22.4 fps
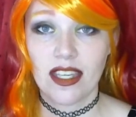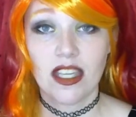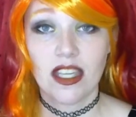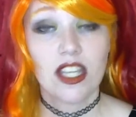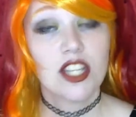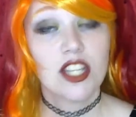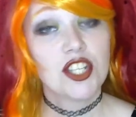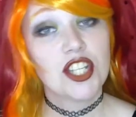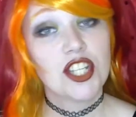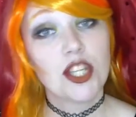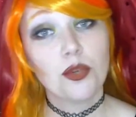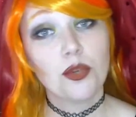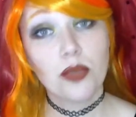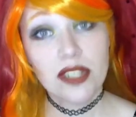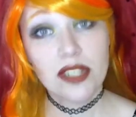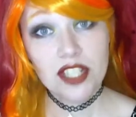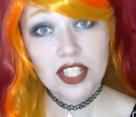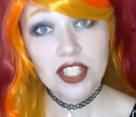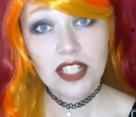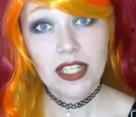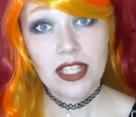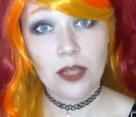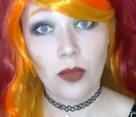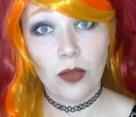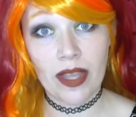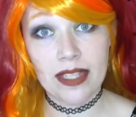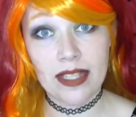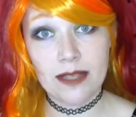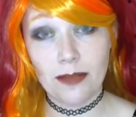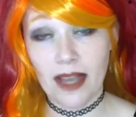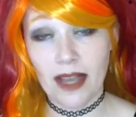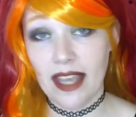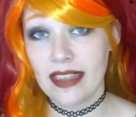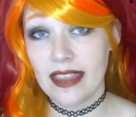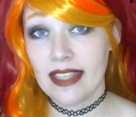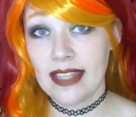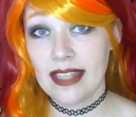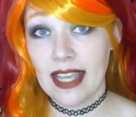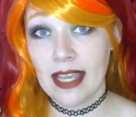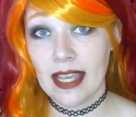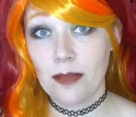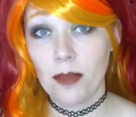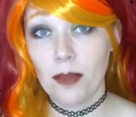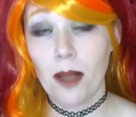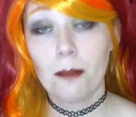She originally went by the
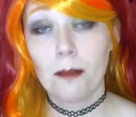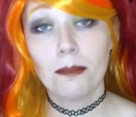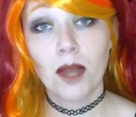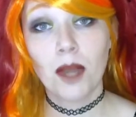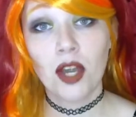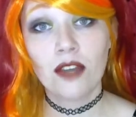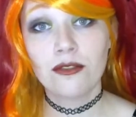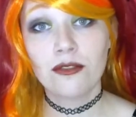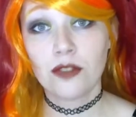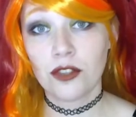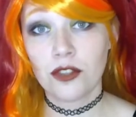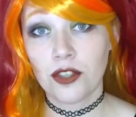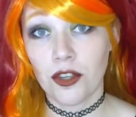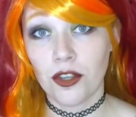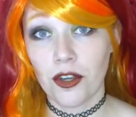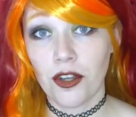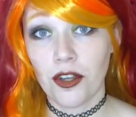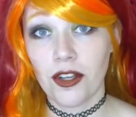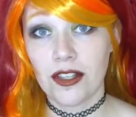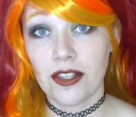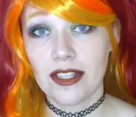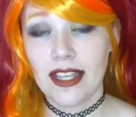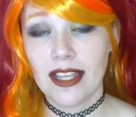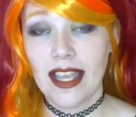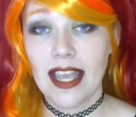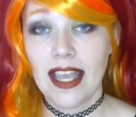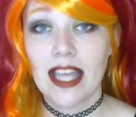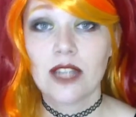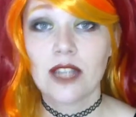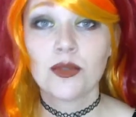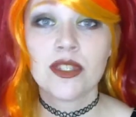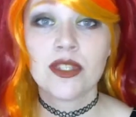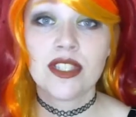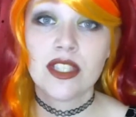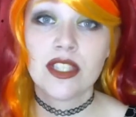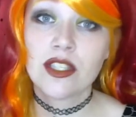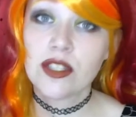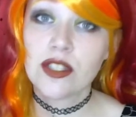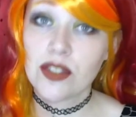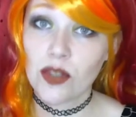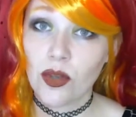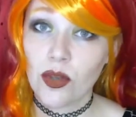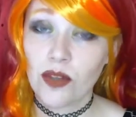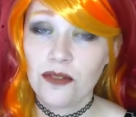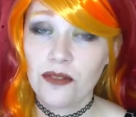name Marvel Girl and was the
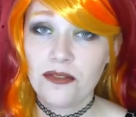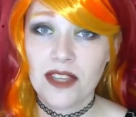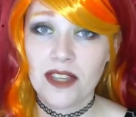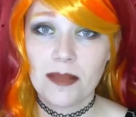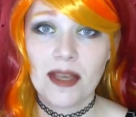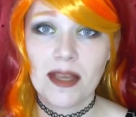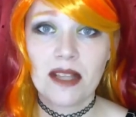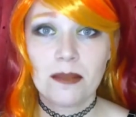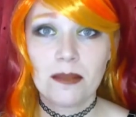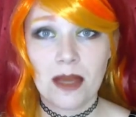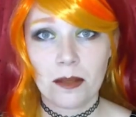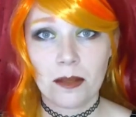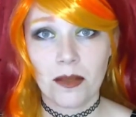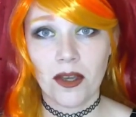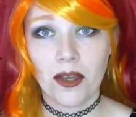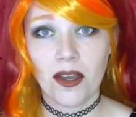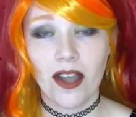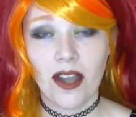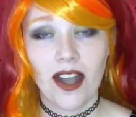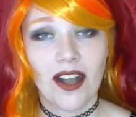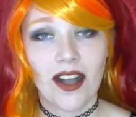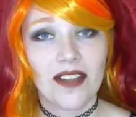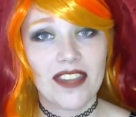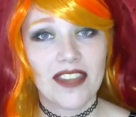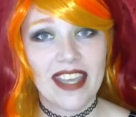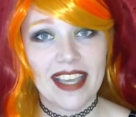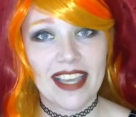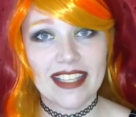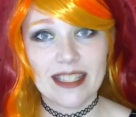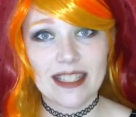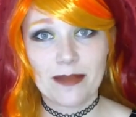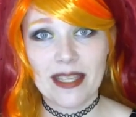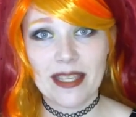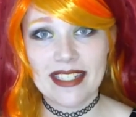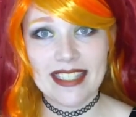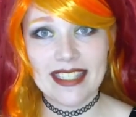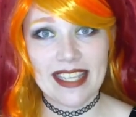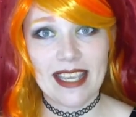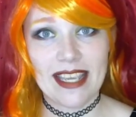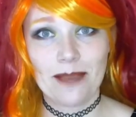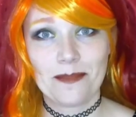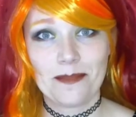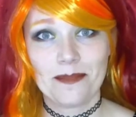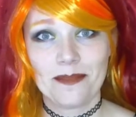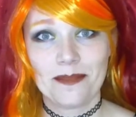sole female member on the X-Men
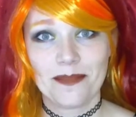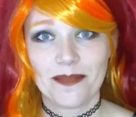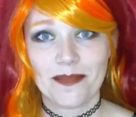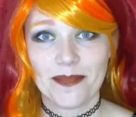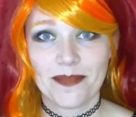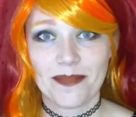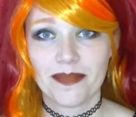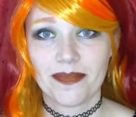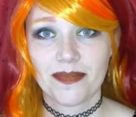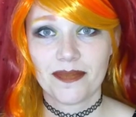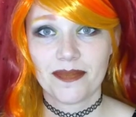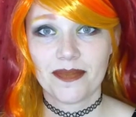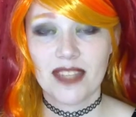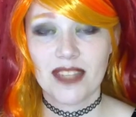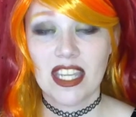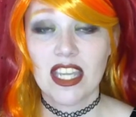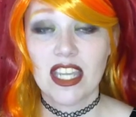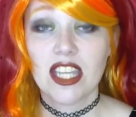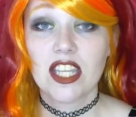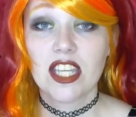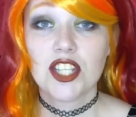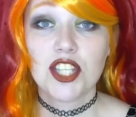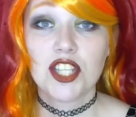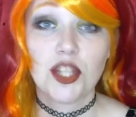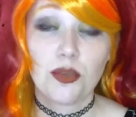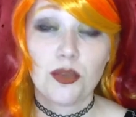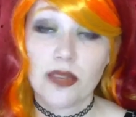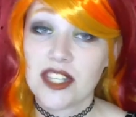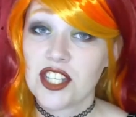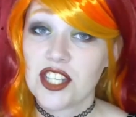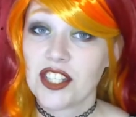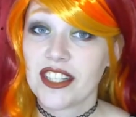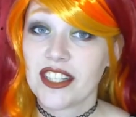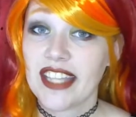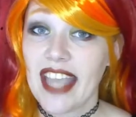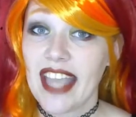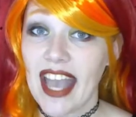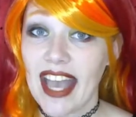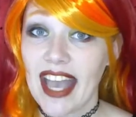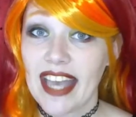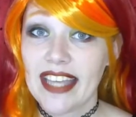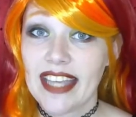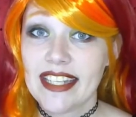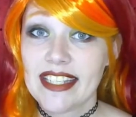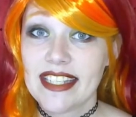team. She originally
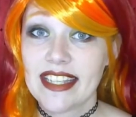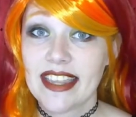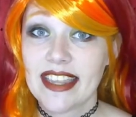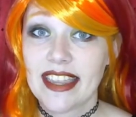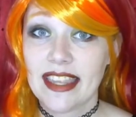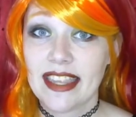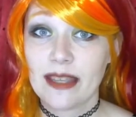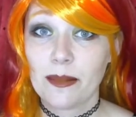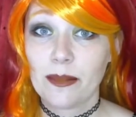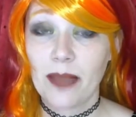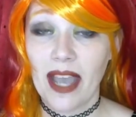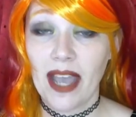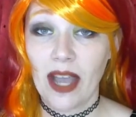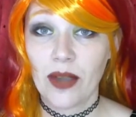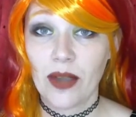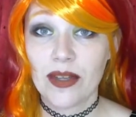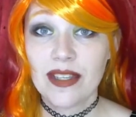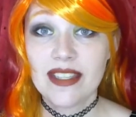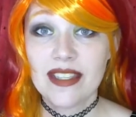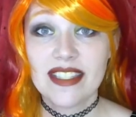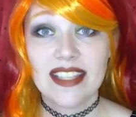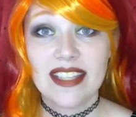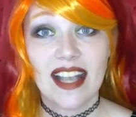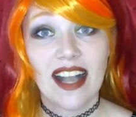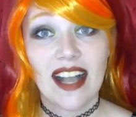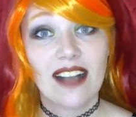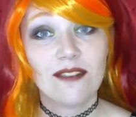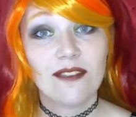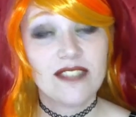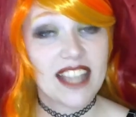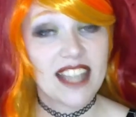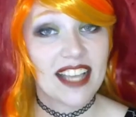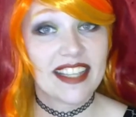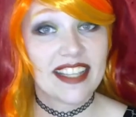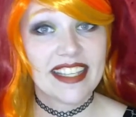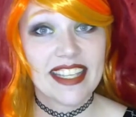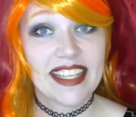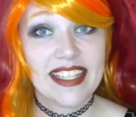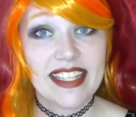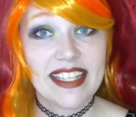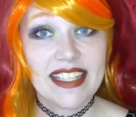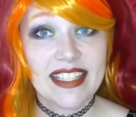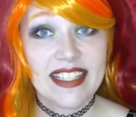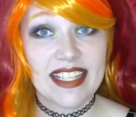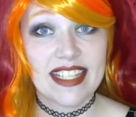had the powers of
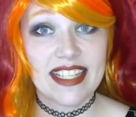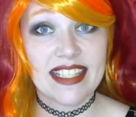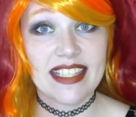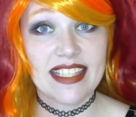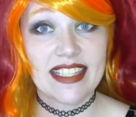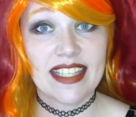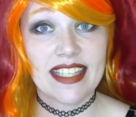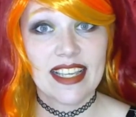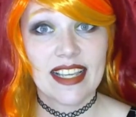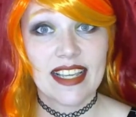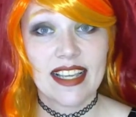telekinesis.